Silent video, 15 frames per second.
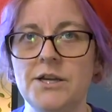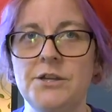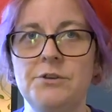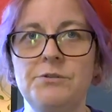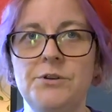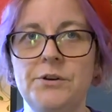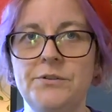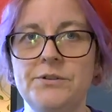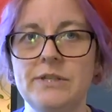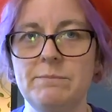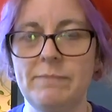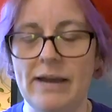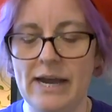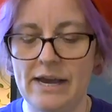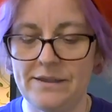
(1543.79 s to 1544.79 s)
You know there's a
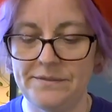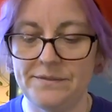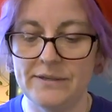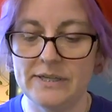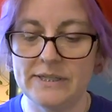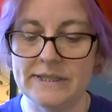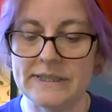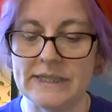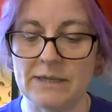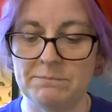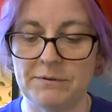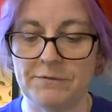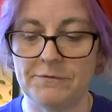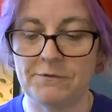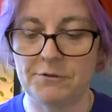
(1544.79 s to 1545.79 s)
path set
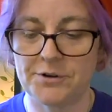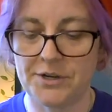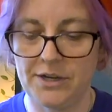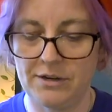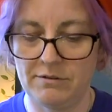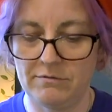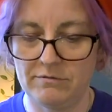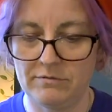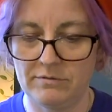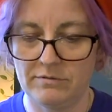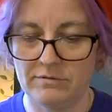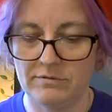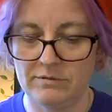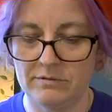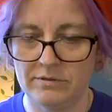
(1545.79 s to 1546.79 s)
before you.
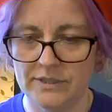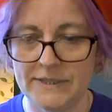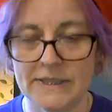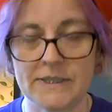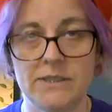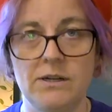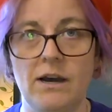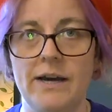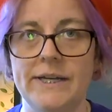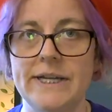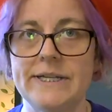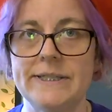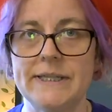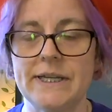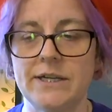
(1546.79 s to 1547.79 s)
This is not
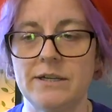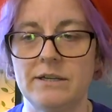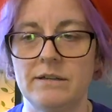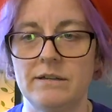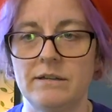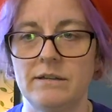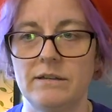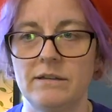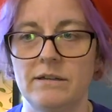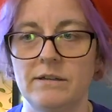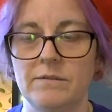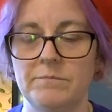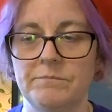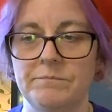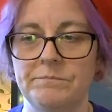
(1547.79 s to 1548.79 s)
easy.
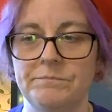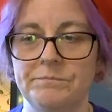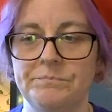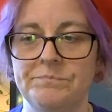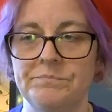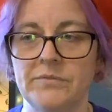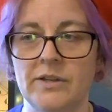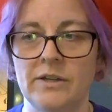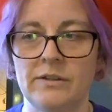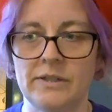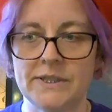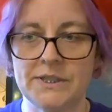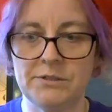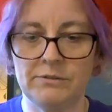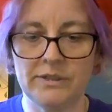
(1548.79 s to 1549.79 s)

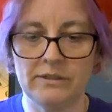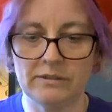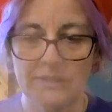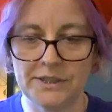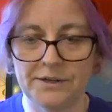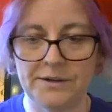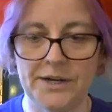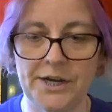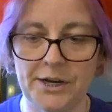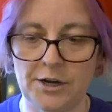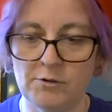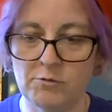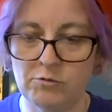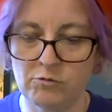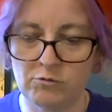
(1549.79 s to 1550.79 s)
Let's do a little clearing
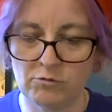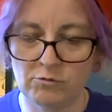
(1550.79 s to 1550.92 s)
here.